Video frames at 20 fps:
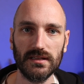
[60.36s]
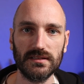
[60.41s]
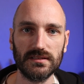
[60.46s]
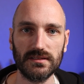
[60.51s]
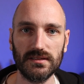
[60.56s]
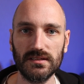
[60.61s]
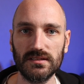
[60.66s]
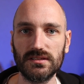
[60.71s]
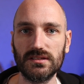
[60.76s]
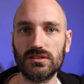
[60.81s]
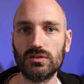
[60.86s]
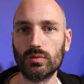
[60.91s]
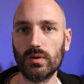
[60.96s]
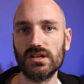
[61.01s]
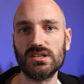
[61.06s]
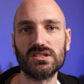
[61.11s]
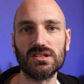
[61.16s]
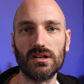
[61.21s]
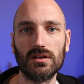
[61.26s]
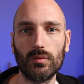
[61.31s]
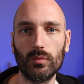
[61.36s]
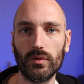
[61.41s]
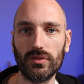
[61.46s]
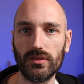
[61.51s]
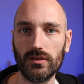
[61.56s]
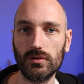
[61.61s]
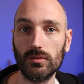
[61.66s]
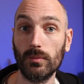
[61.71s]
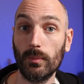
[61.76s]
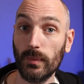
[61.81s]
is this situation with
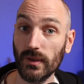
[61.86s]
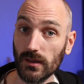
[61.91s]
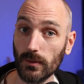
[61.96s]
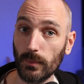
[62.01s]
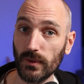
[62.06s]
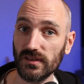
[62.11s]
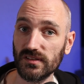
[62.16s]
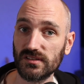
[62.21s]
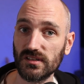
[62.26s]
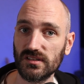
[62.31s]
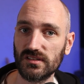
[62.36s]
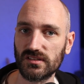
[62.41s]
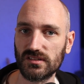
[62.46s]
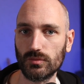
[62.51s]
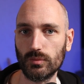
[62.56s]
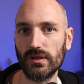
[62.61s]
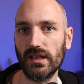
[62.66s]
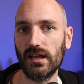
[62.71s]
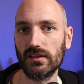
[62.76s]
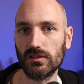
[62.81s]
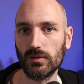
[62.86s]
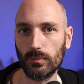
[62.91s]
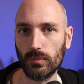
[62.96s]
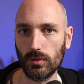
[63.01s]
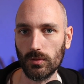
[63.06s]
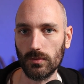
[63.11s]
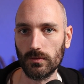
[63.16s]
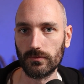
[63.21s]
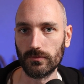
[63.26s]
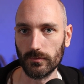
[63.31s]
the new build pieces we had to
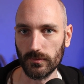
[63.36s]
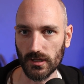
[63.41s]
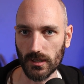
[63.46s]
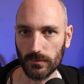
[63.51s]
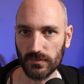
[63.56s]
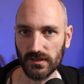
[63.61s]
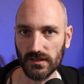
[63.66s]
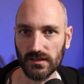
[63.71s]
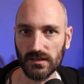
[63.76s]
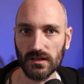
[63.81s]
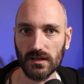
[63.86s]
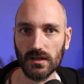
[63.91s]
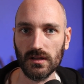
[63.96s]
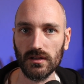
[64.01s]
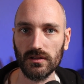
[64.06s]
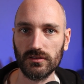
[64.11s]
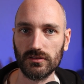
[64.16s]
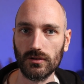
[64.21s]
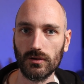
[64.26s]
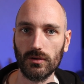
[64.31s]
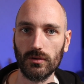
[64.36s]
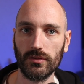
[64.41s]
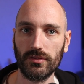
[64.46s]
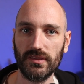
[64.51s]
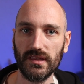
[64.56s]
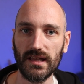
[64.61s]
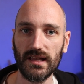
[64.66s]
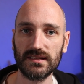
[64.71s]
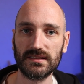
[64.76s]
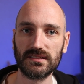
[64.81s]
pull from the update. So
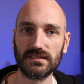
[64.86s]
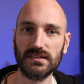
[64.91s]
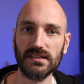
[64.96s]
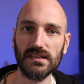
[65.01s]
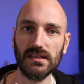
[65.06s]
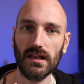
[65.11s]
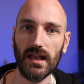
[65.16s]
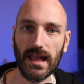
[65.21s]
that's the